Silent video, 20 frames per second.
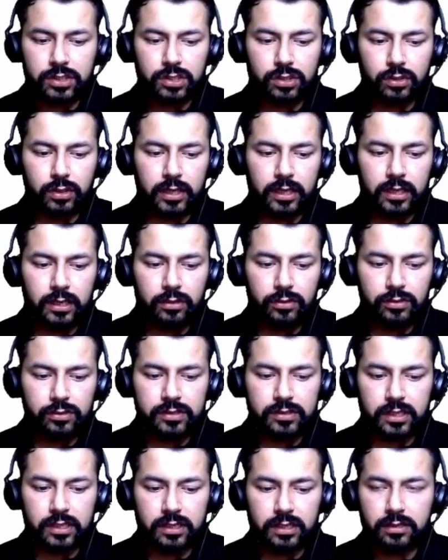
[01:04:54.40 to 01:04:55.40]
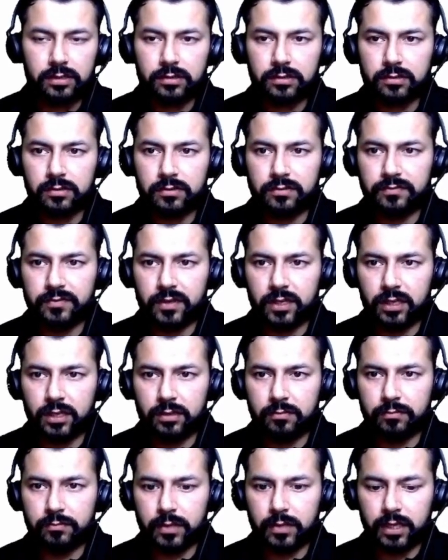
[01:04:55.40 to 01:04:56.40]
So LOC
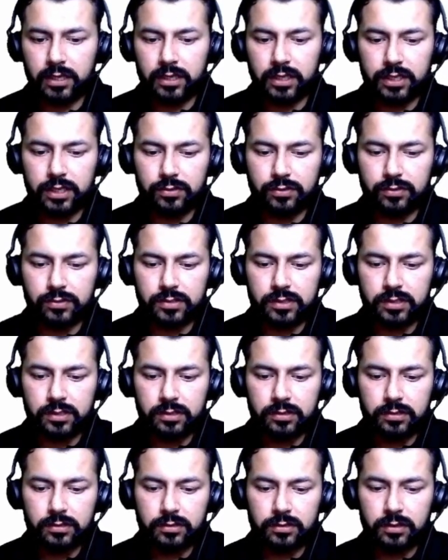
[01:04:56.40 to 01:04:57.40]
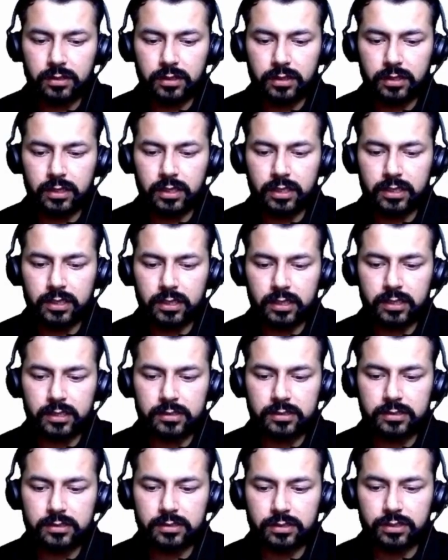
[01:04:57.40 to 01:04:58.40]
we mainly used, it
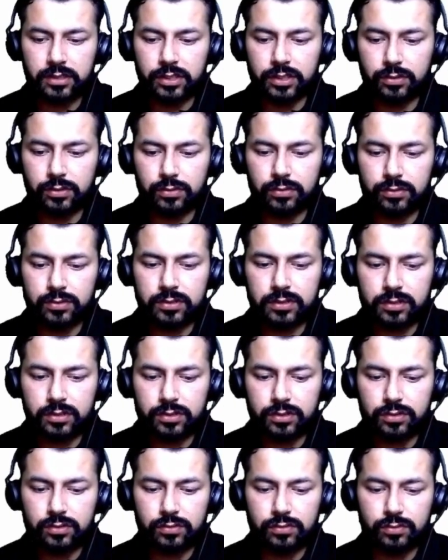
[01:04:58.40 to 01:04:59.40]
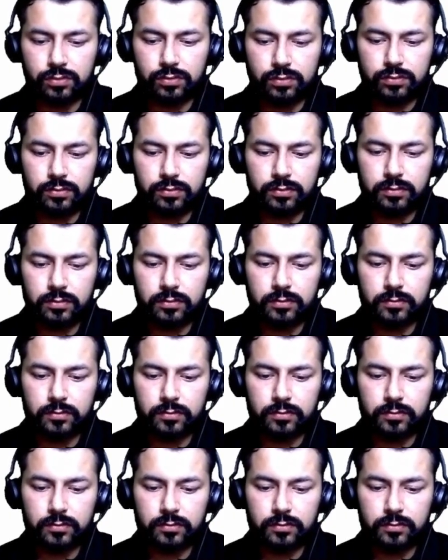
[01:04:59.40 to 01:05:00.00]
is used to